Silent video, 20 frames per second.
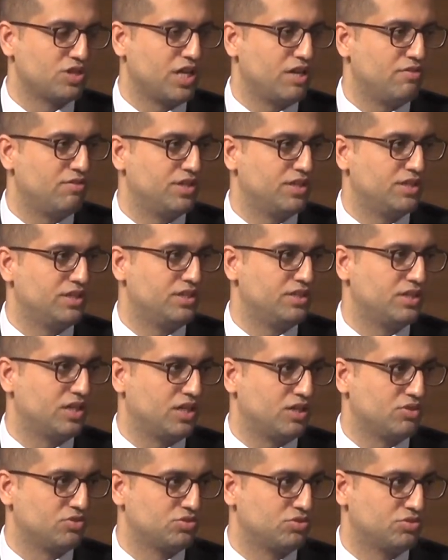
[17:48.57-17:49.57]
have an
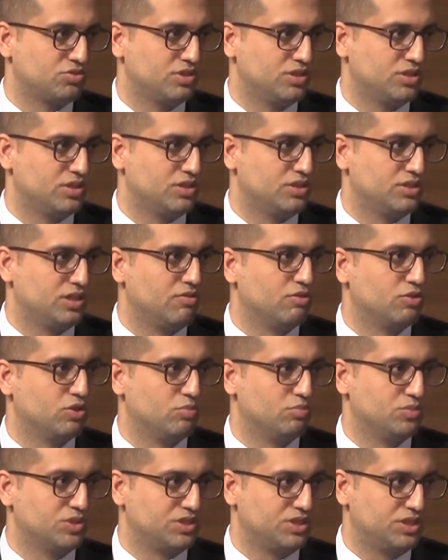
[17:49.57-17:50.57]
in-house
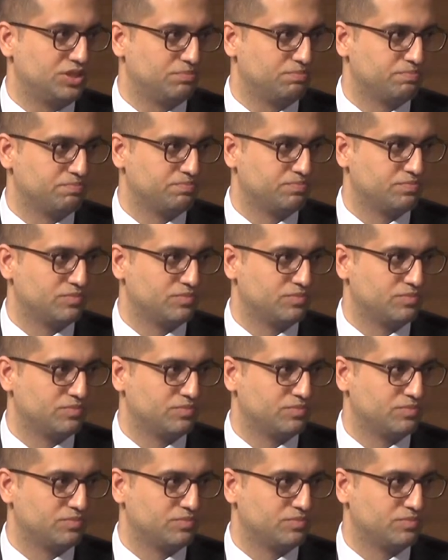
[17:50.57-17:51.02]
development team,